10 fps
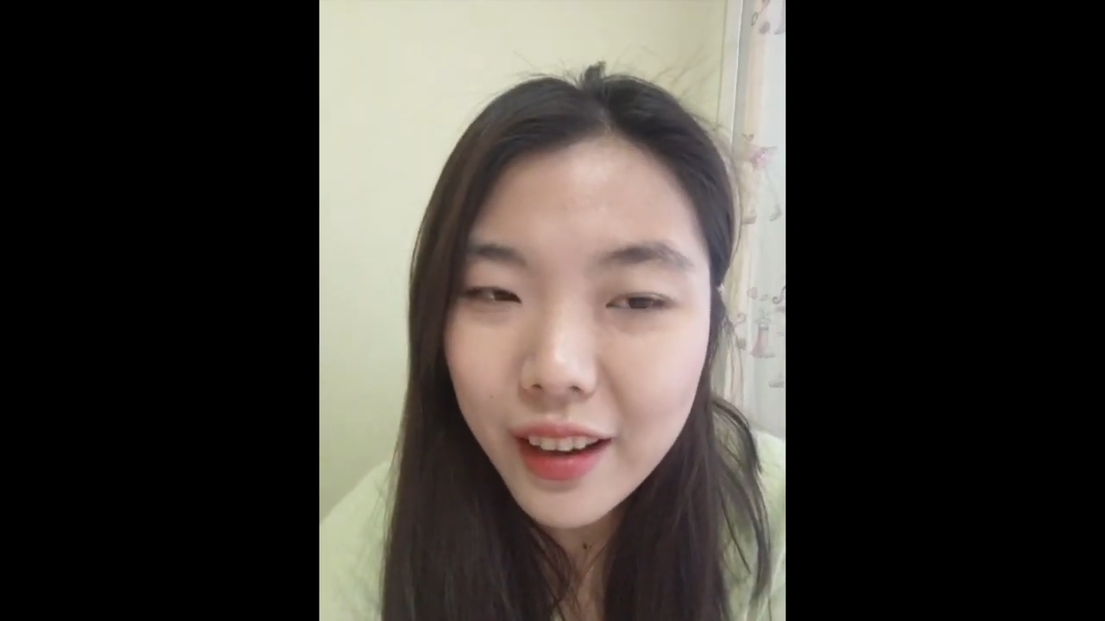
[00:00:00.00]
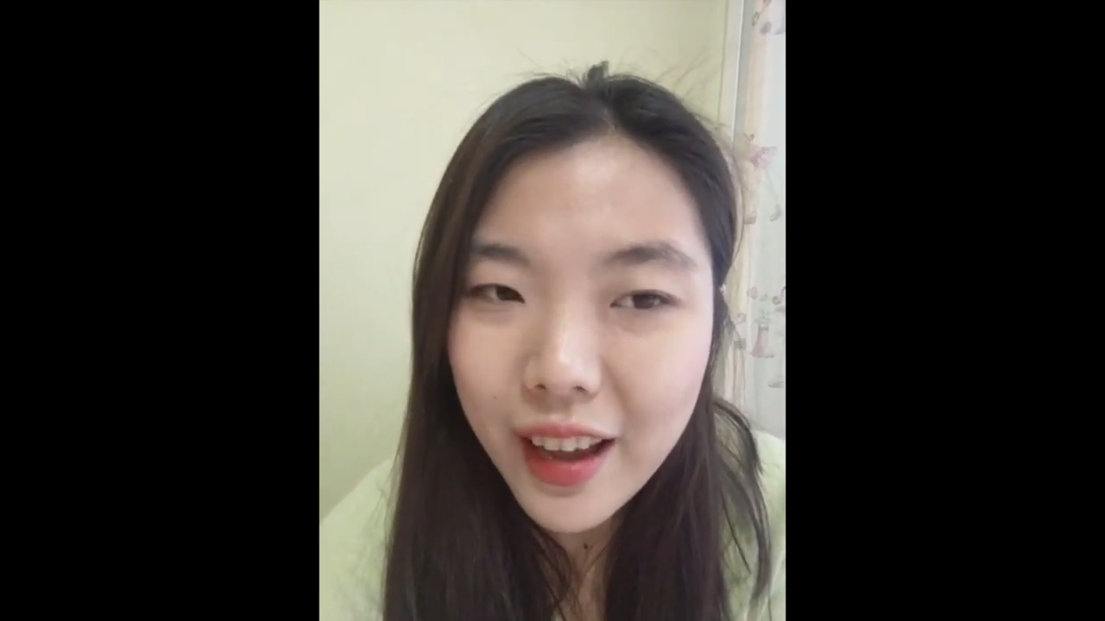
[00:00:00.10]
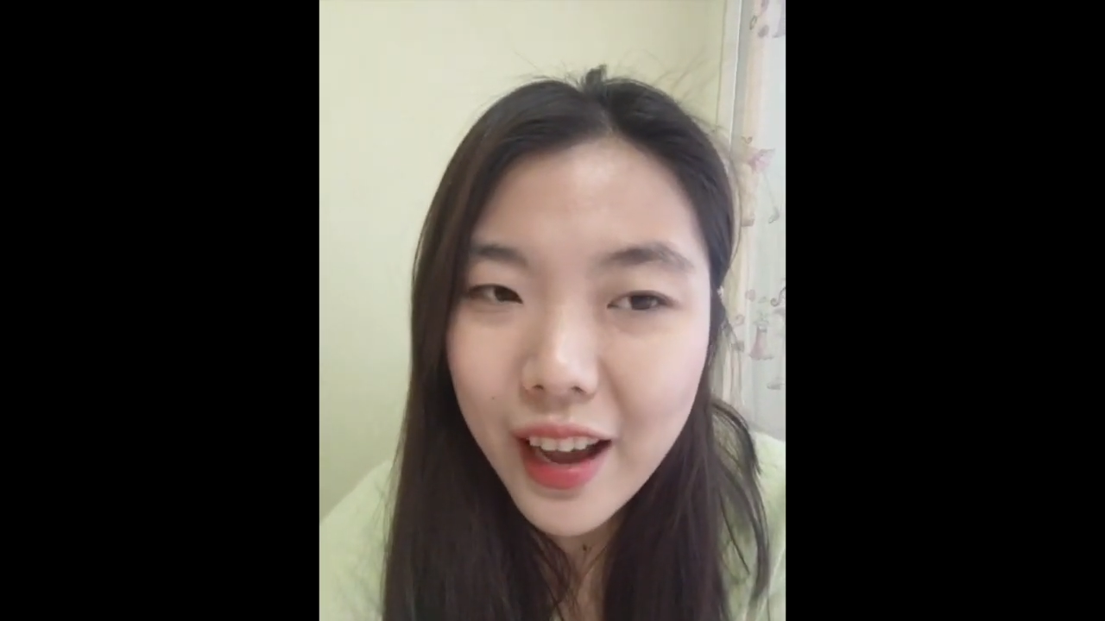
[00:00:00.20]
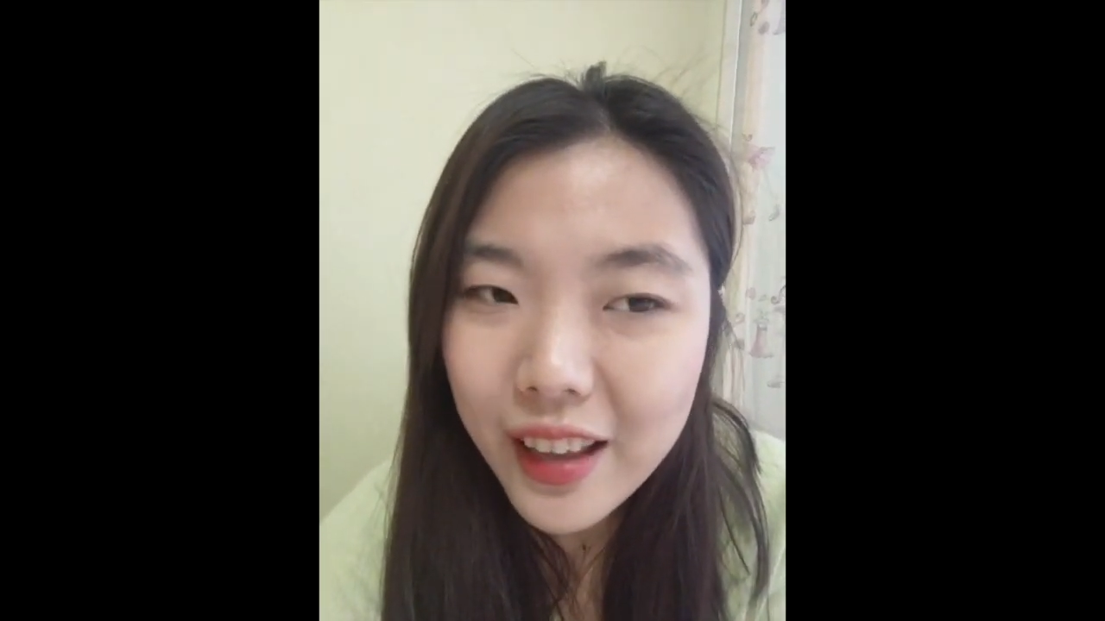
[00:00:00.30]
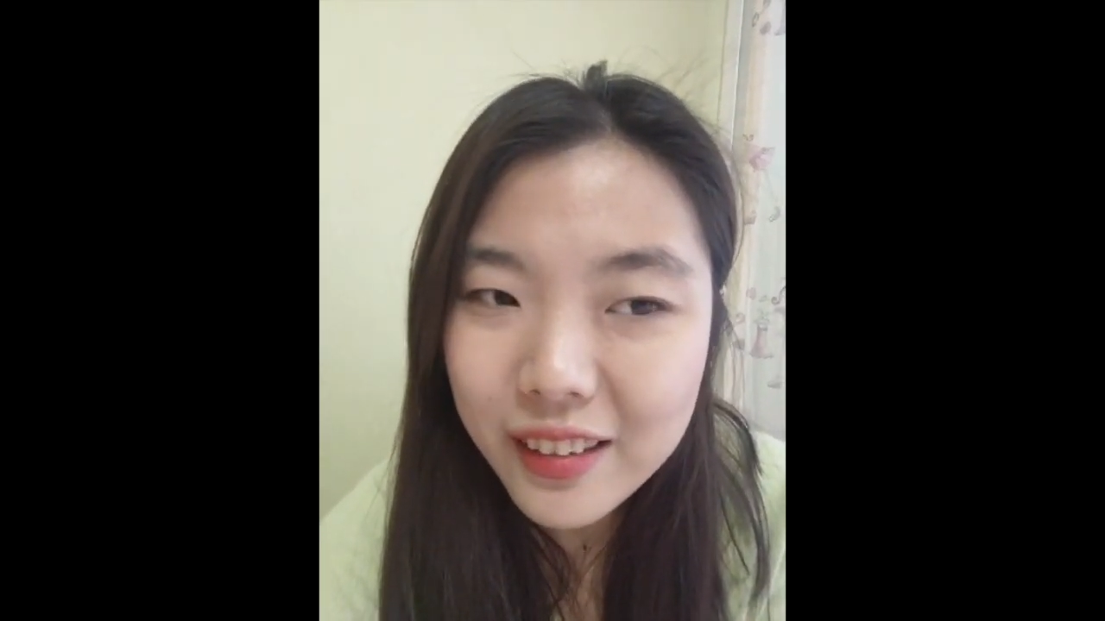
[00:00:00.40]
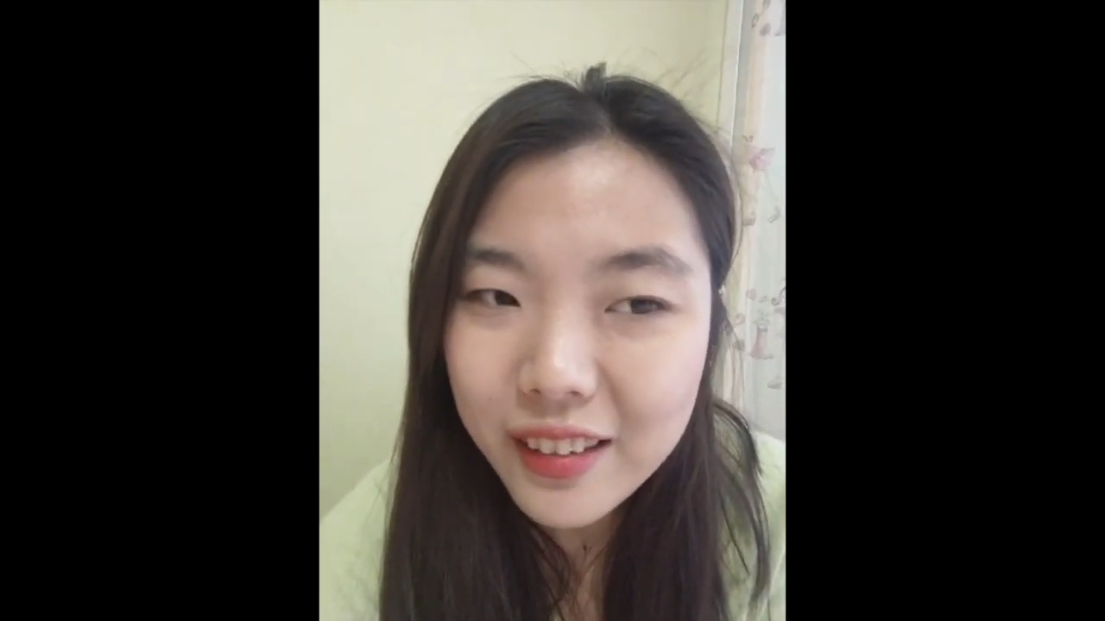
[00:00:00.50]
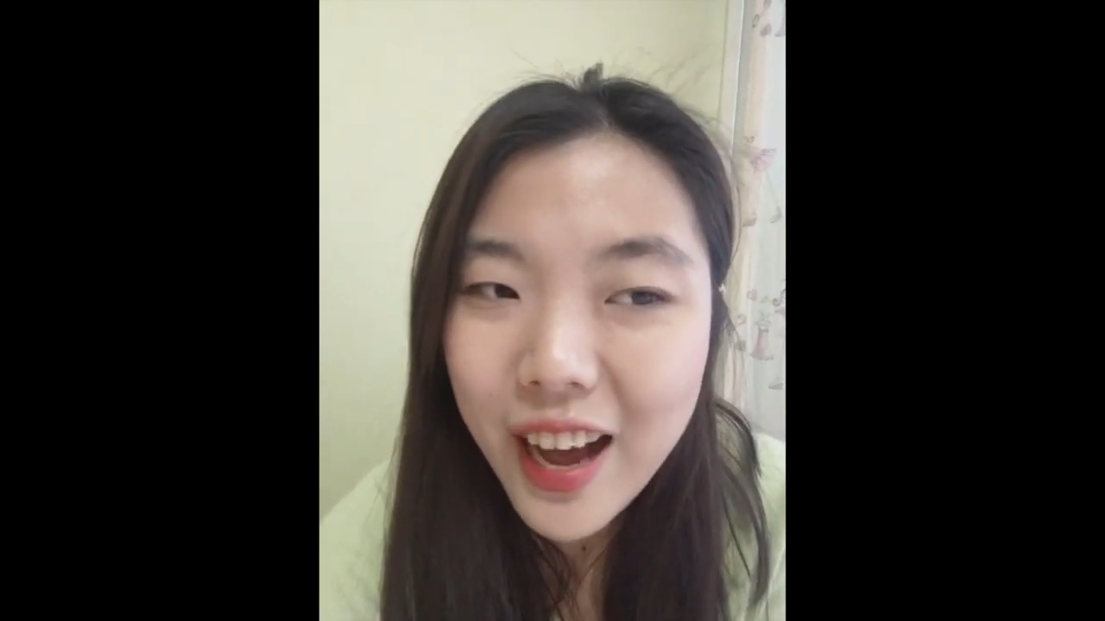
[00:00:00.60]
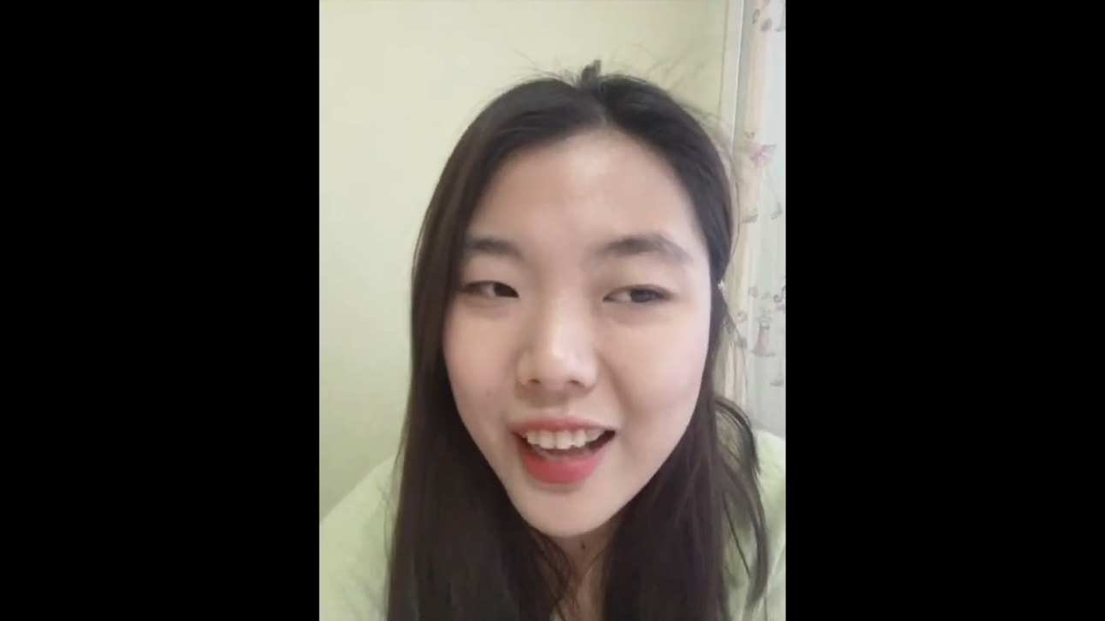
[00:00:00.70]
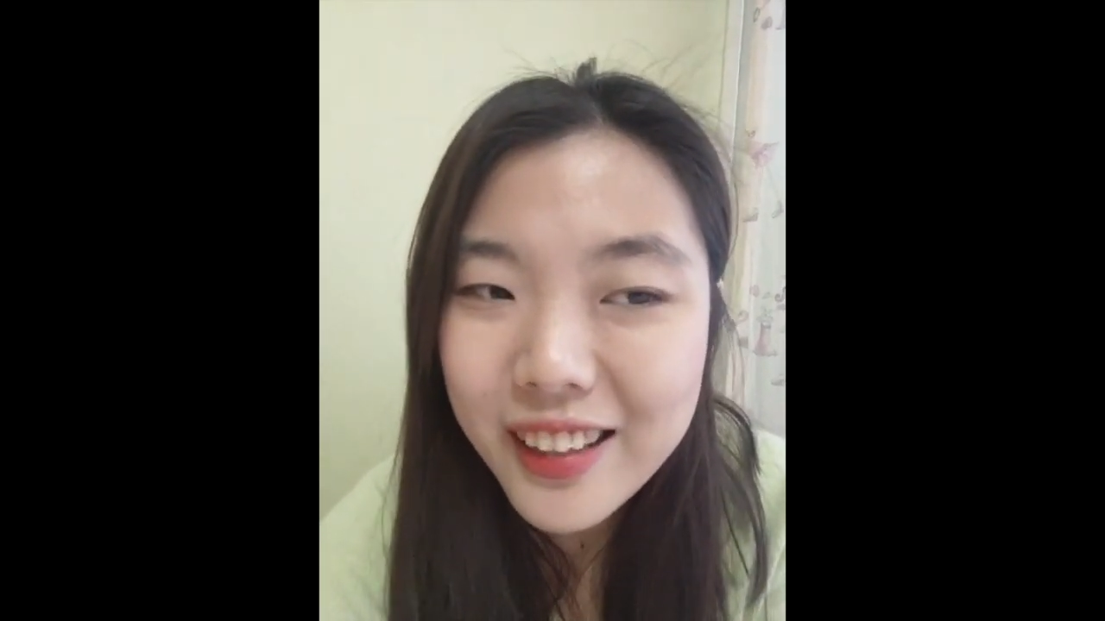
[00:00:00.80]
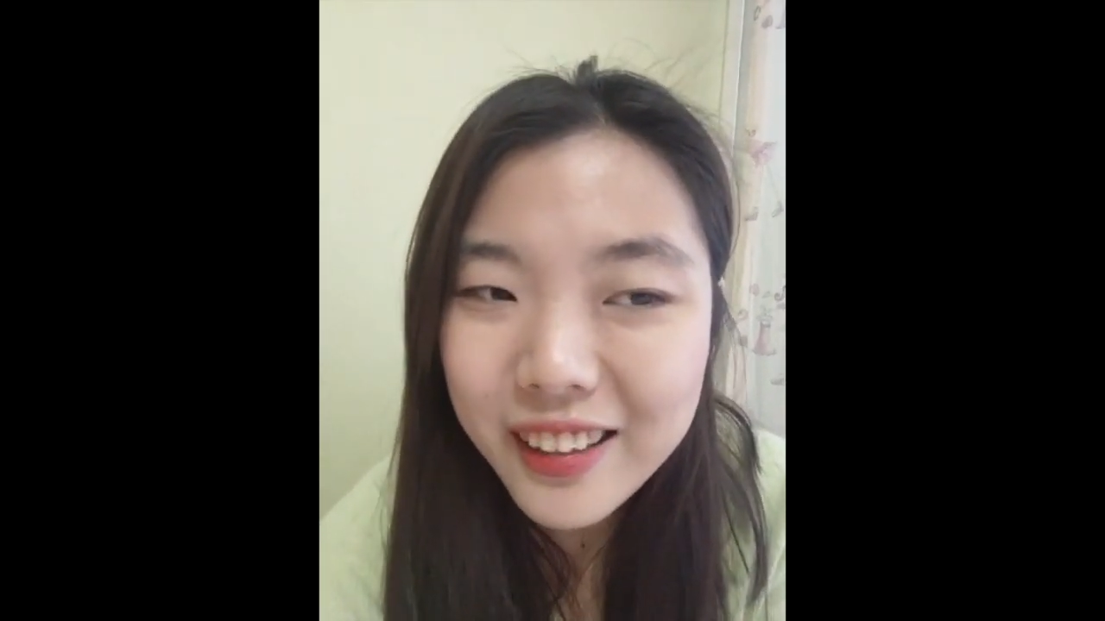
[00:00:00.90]
like I
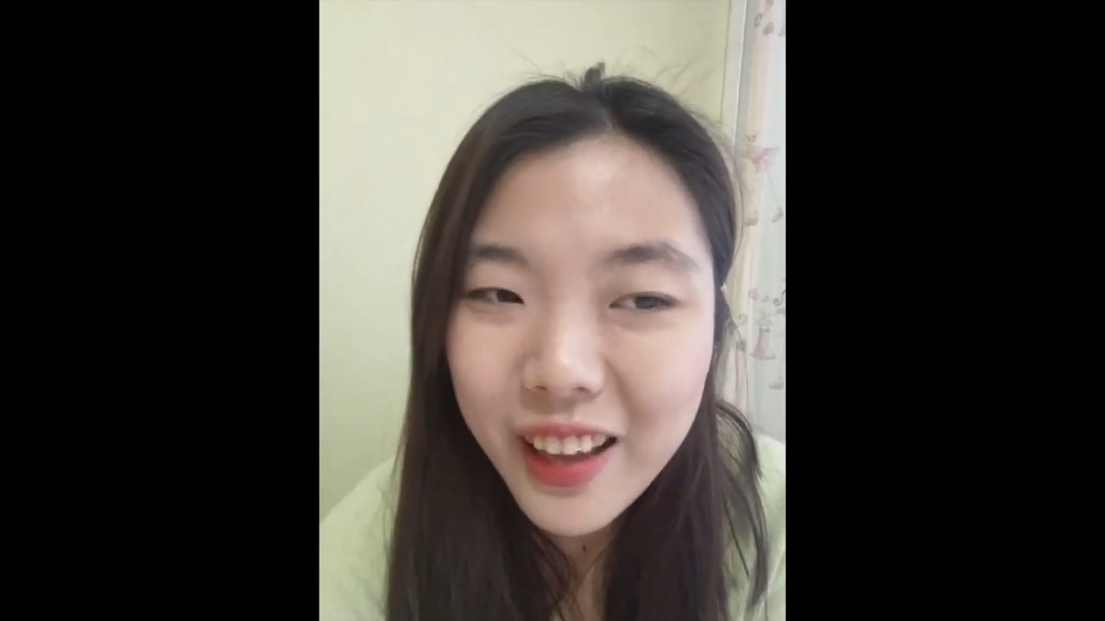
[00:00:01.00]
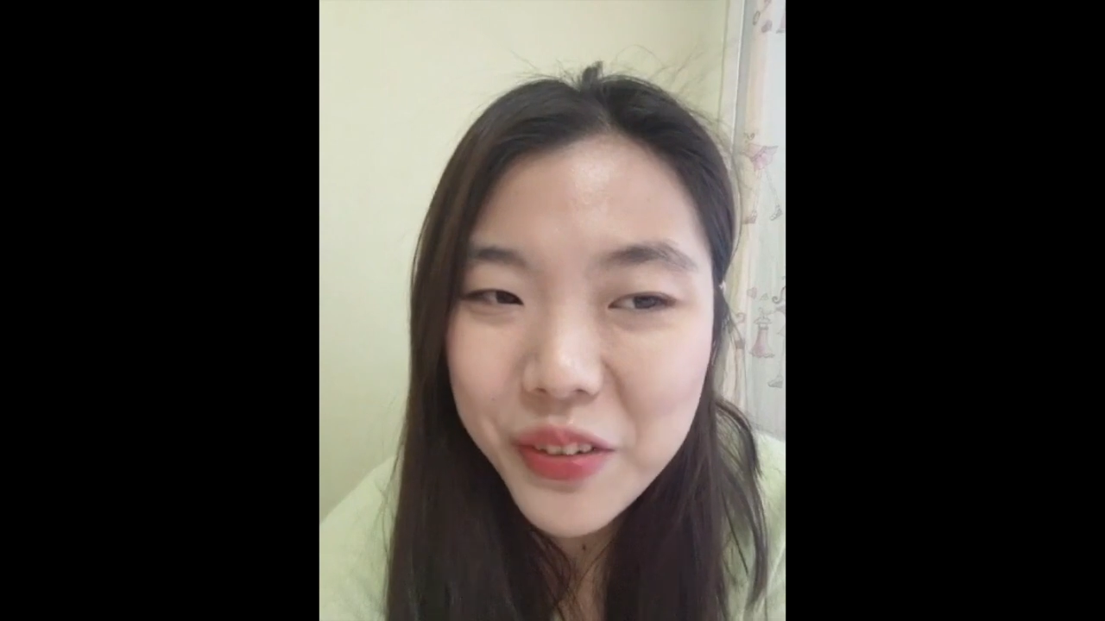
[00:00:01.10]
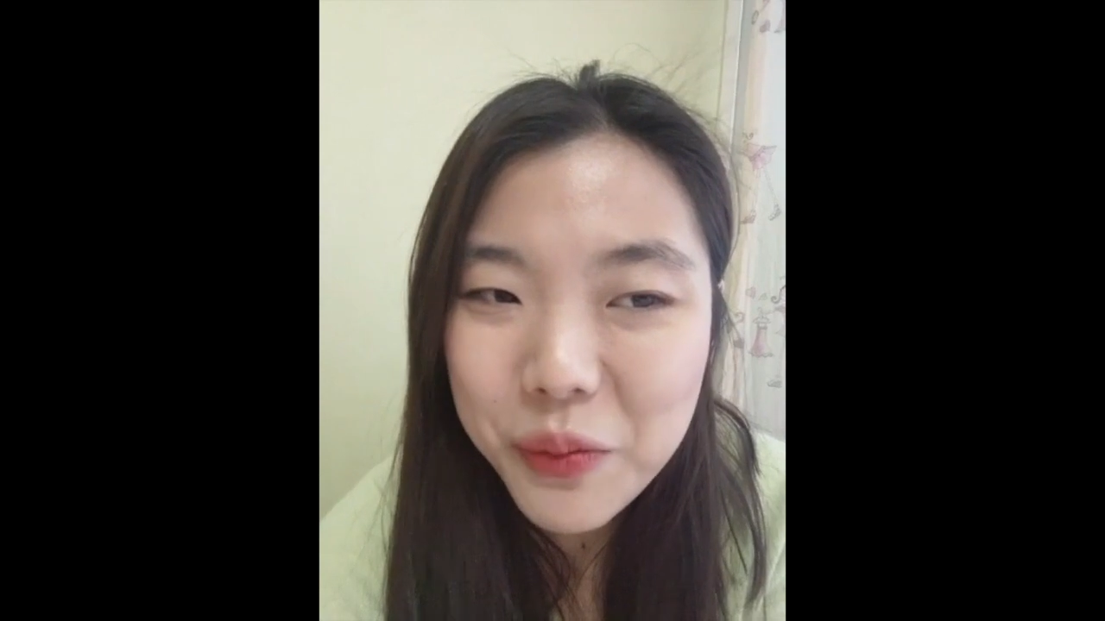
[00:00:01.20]
didn't have to